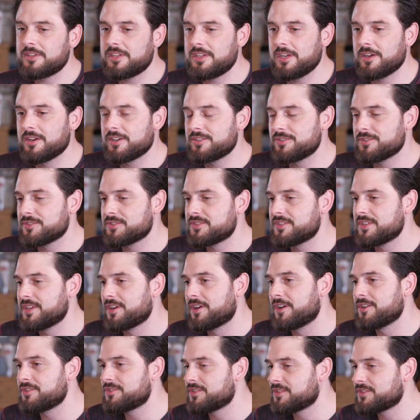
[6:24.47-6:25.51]
characters that
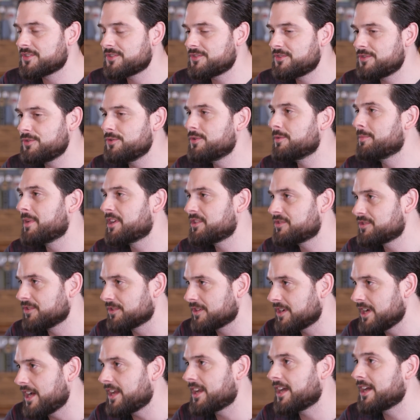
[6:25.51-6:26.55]
aren't just two-dimensional
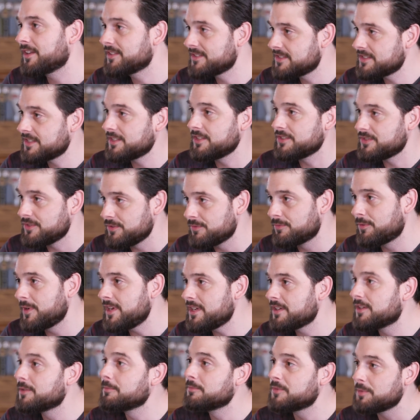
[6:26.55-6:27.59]
cutouts, because you've
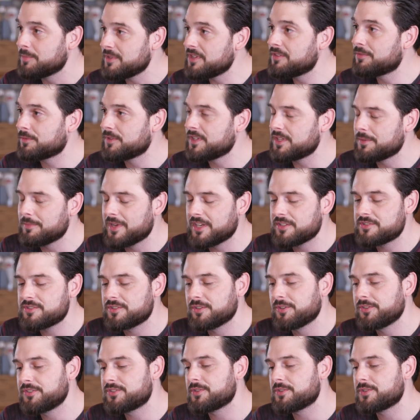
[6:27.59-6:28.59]
written them to be three-dimensional,